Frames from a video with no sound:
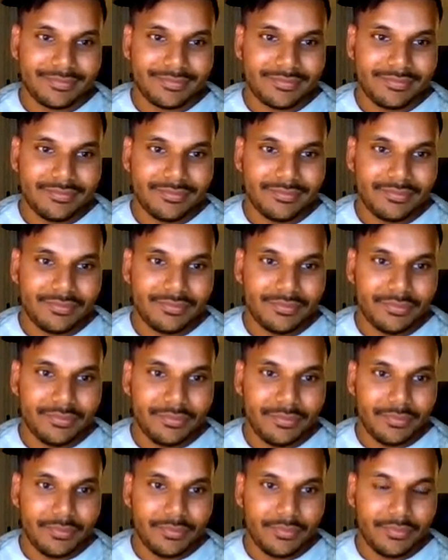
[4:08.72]

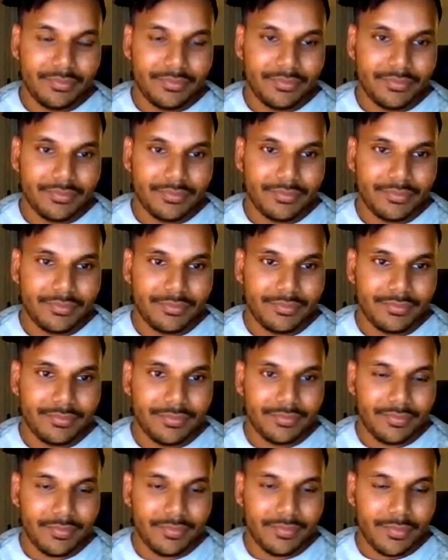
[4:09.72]

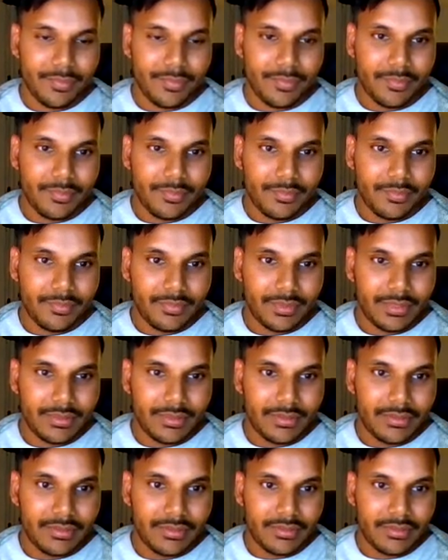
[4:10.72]

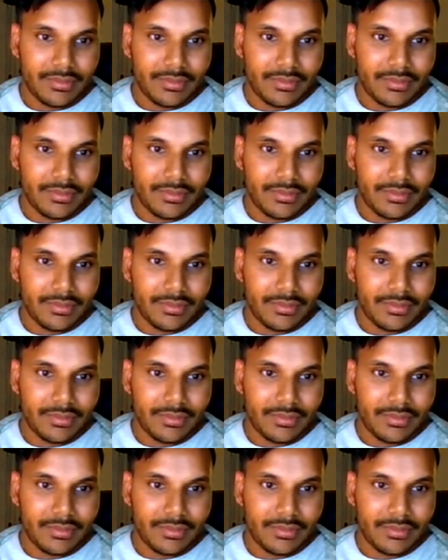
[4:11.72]
(silent)